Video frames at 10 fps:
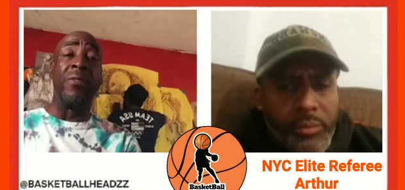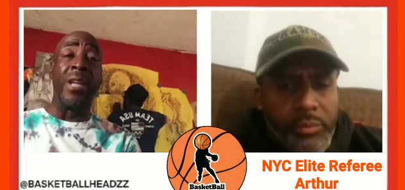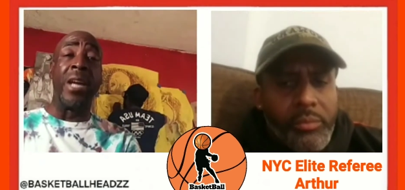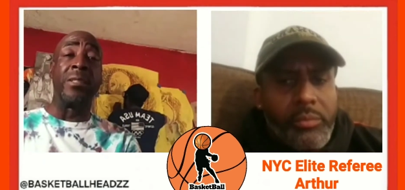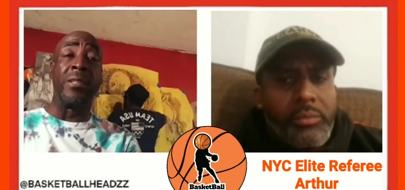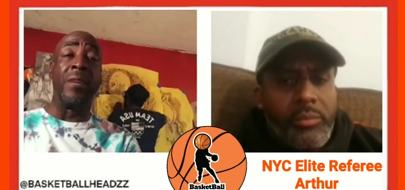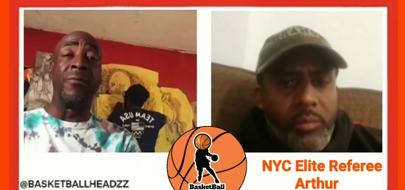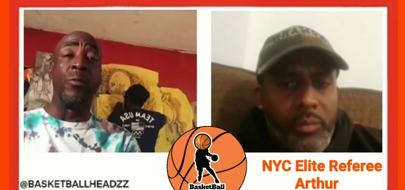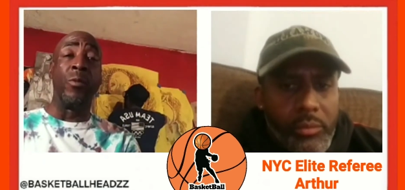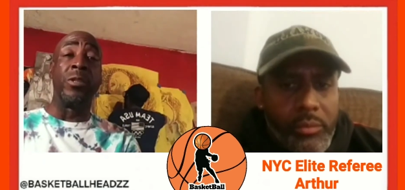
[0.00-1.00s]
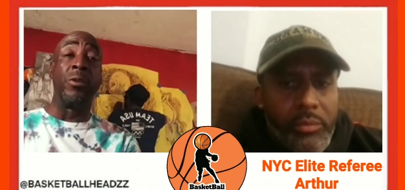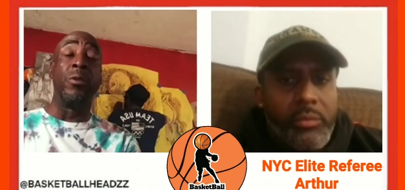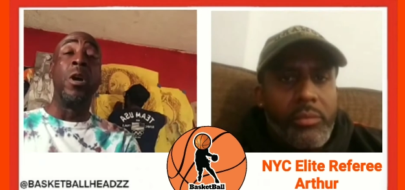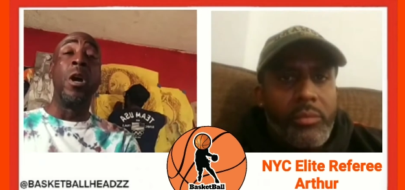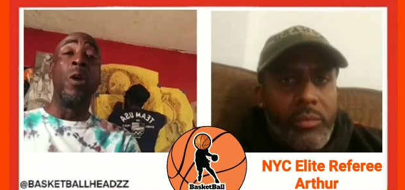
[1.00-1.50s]
Speaker 1: nice and influential,
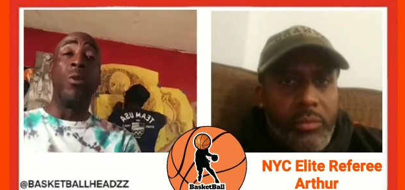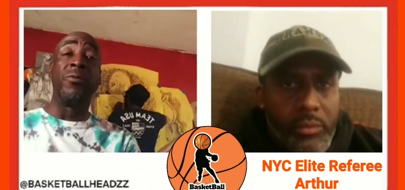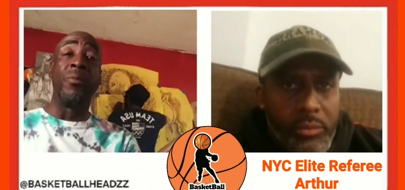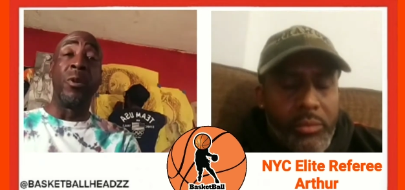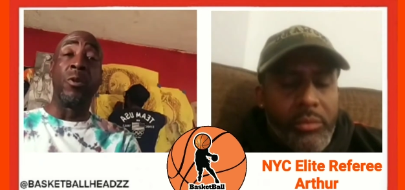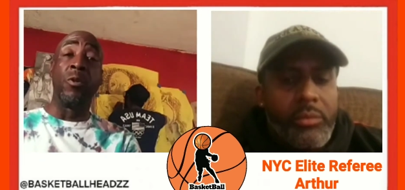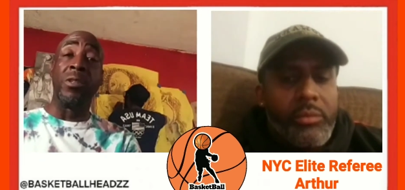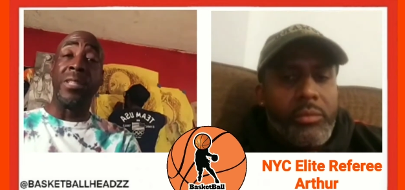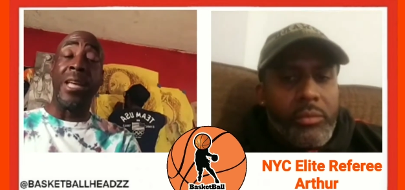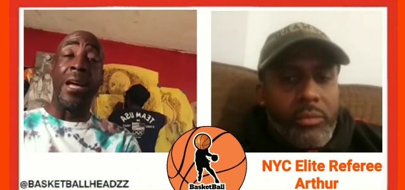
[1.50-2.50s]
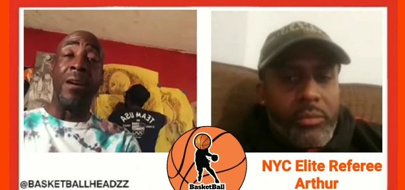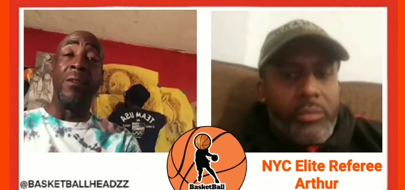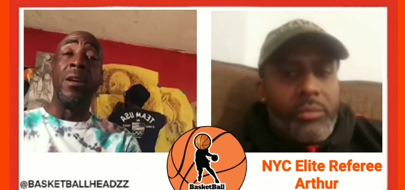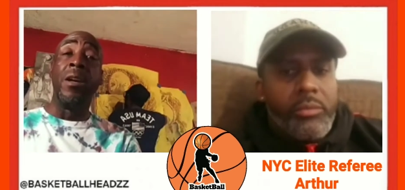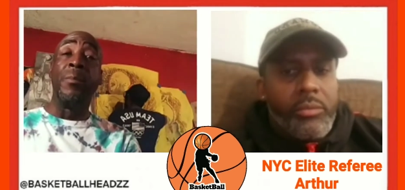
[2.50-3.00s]
was from across town.
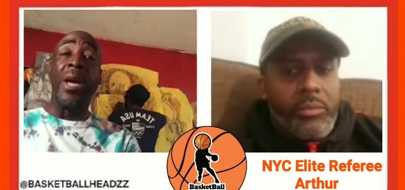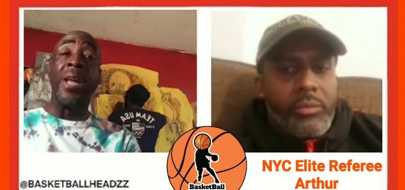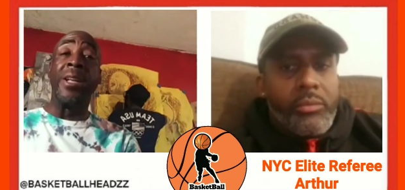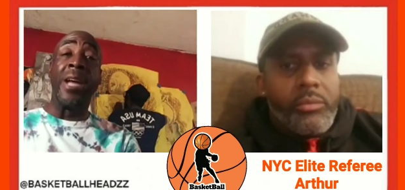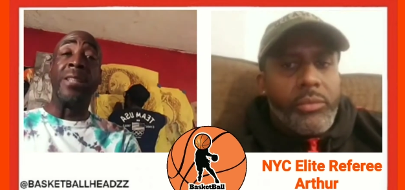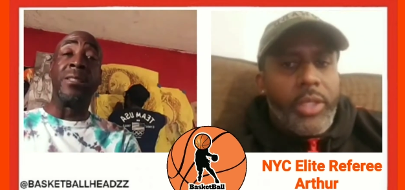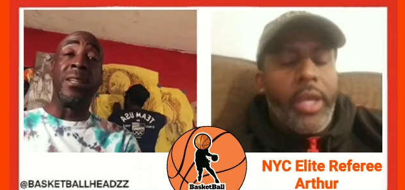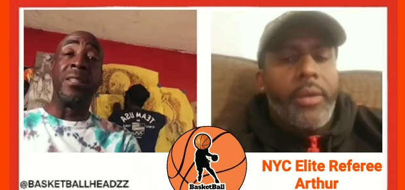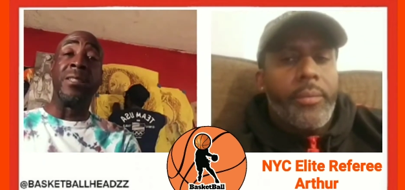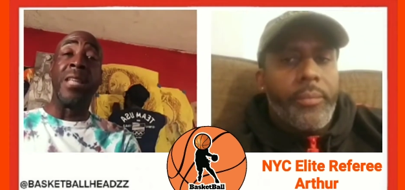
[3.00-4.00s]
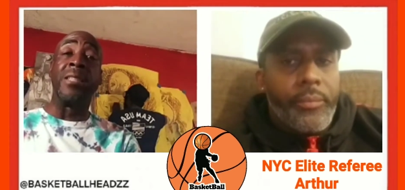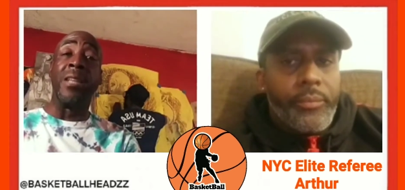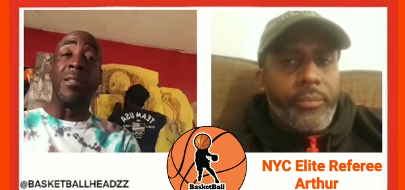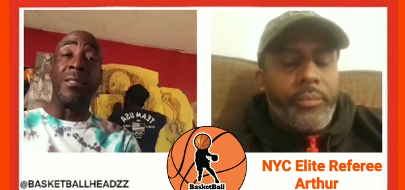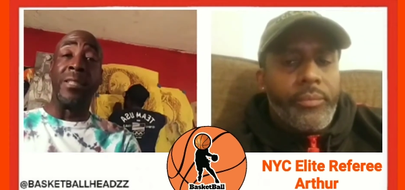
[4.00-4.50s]
Pat and I discussed yeah. that the
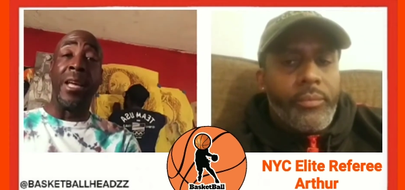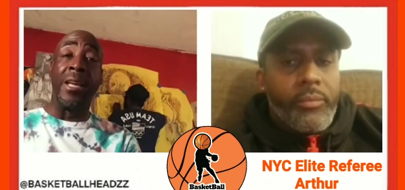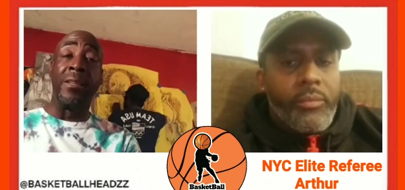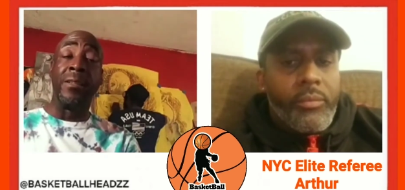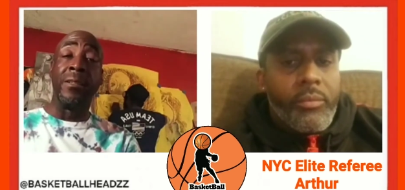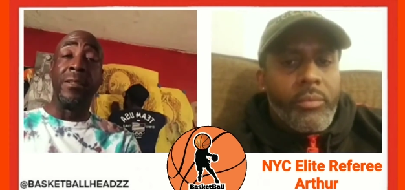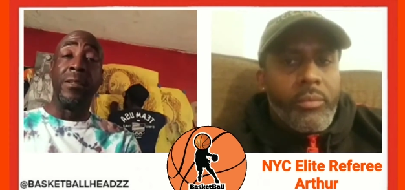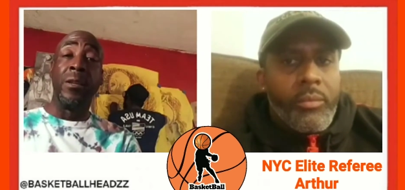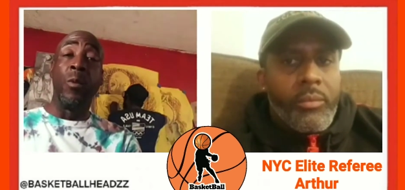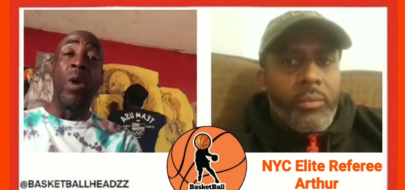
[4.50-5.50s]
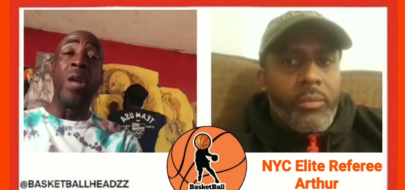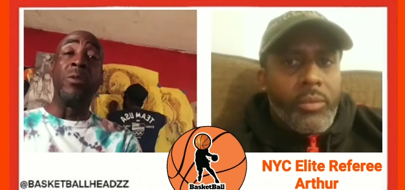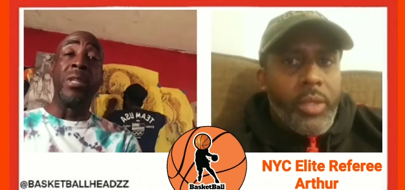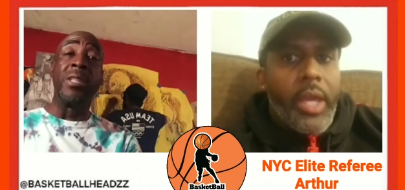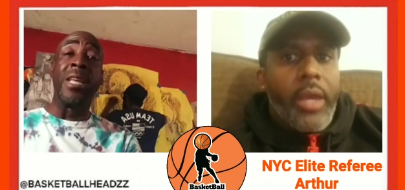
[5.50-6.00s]
other day. Why do you
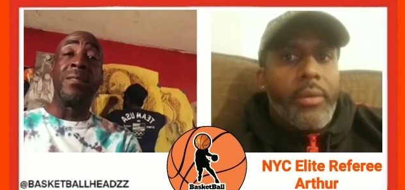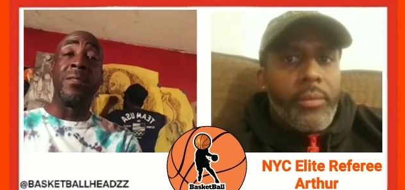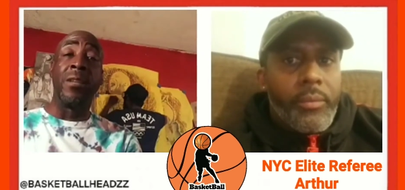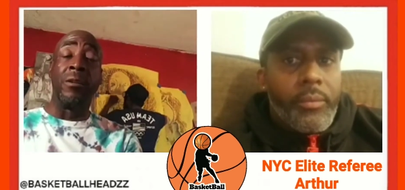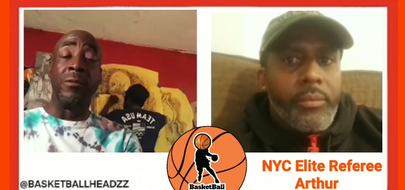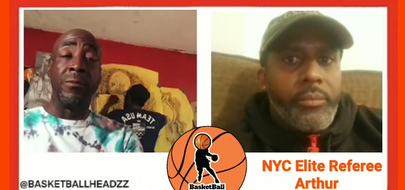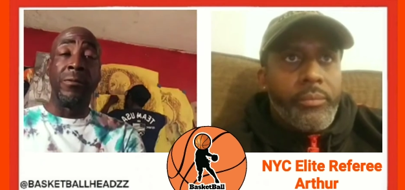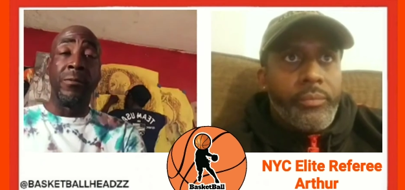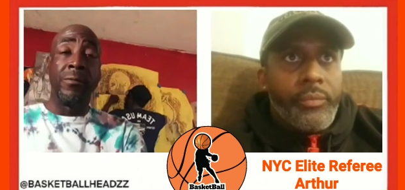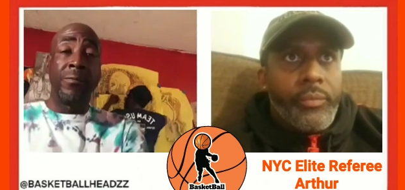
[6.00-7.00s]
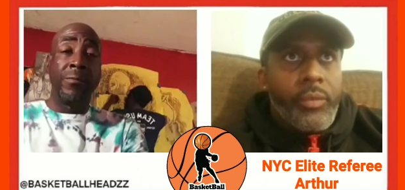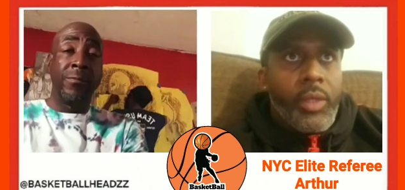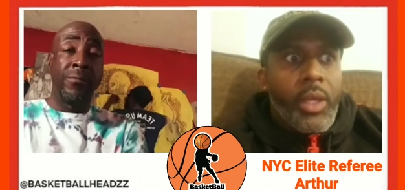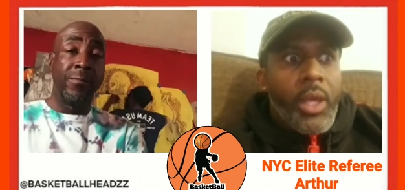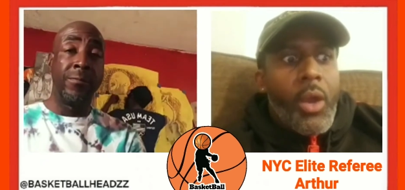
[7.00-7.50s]
think
Speaker 2: yeah. that's so?
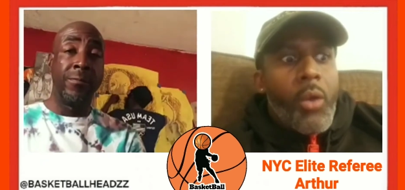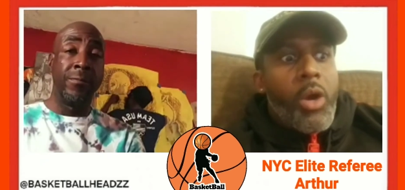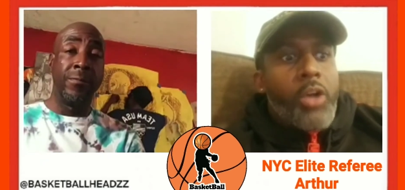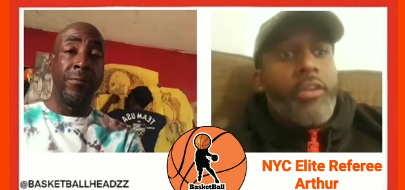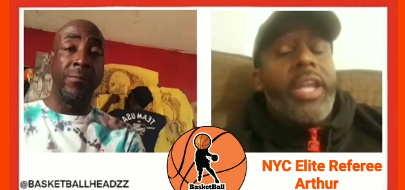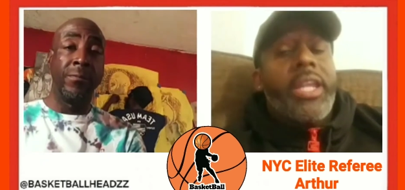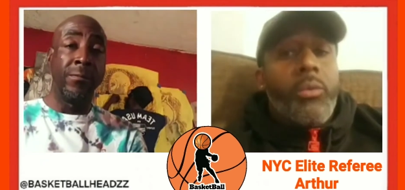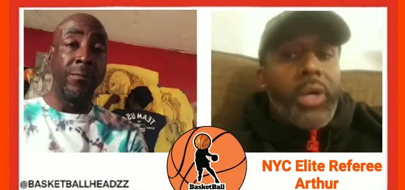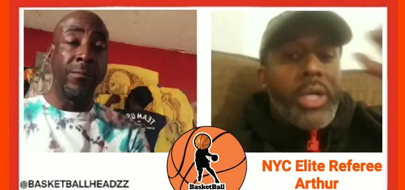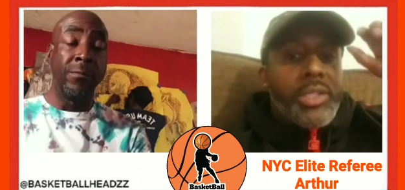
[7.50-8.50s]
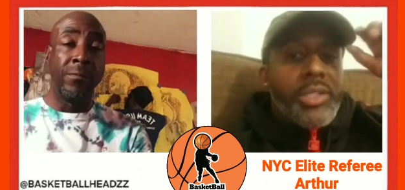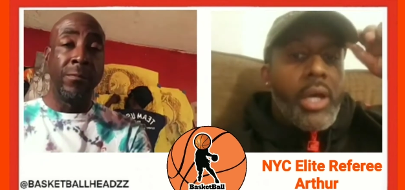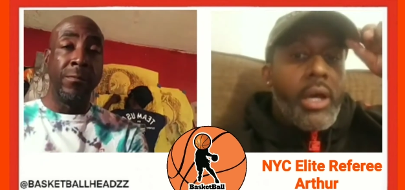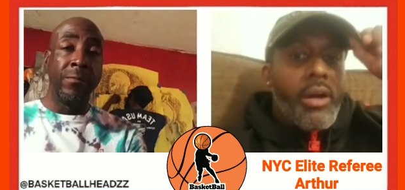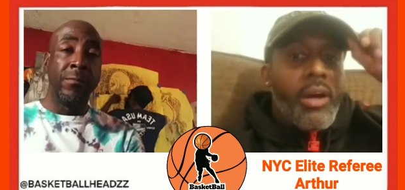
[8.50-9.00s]
Well, Grady was a,
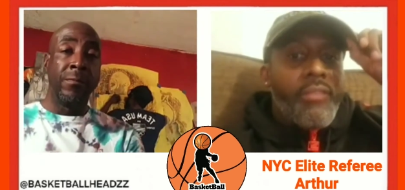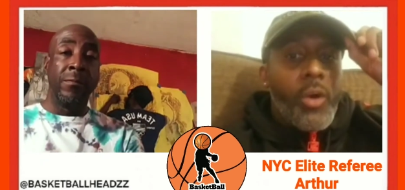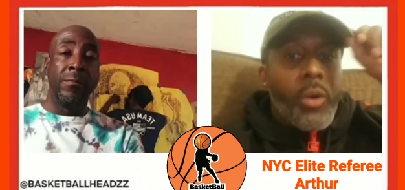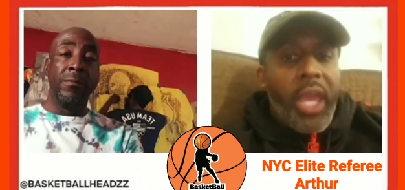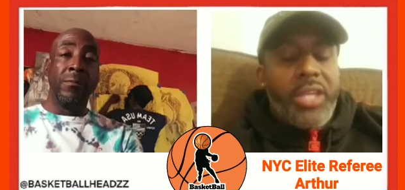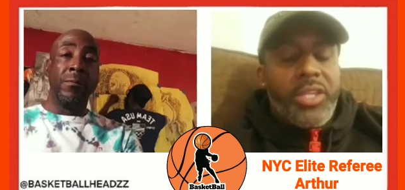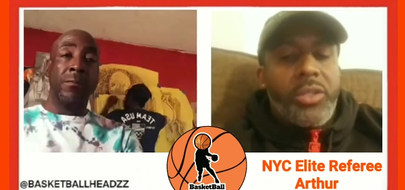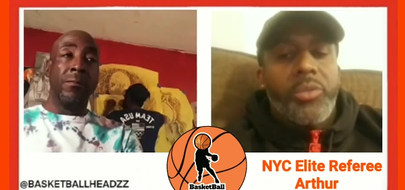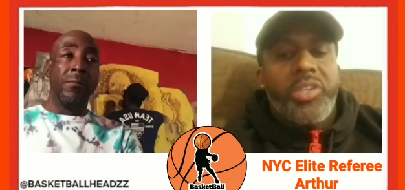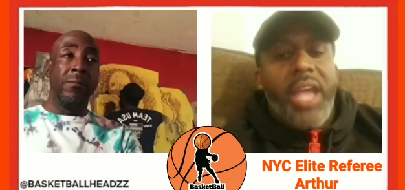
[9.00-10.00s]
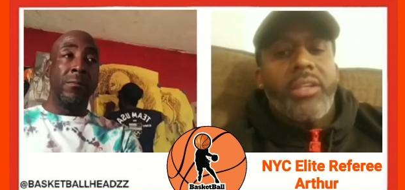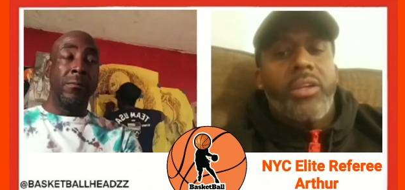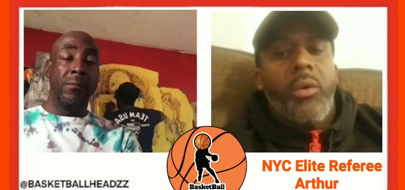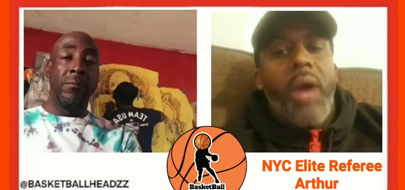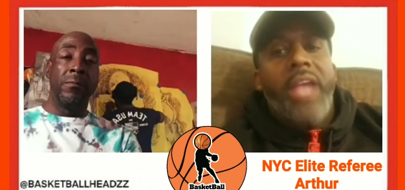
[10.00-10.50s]
a vocational
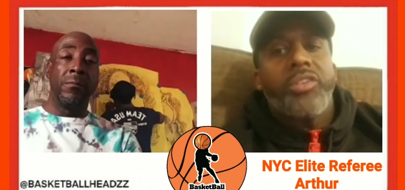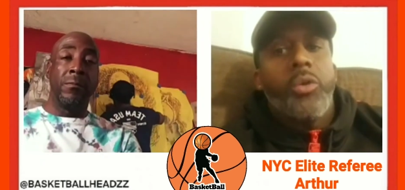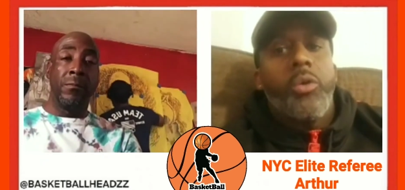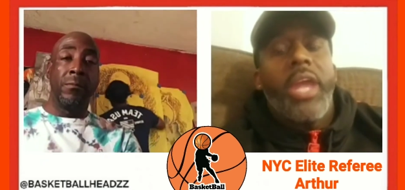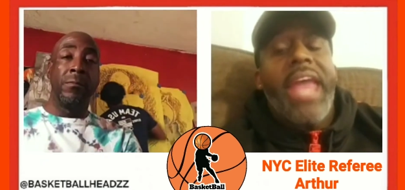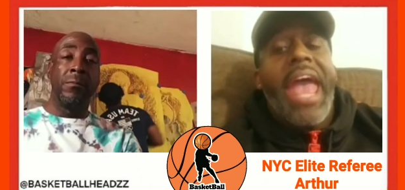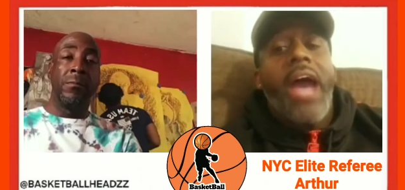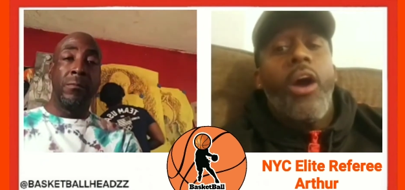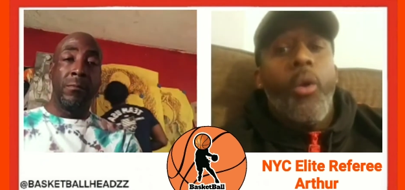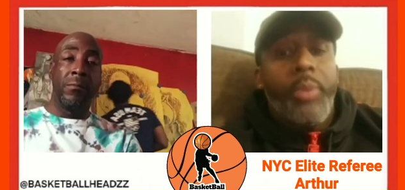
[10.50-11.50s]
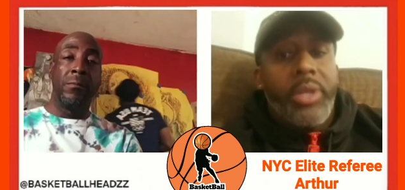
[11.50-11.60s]
technical high school, and it had open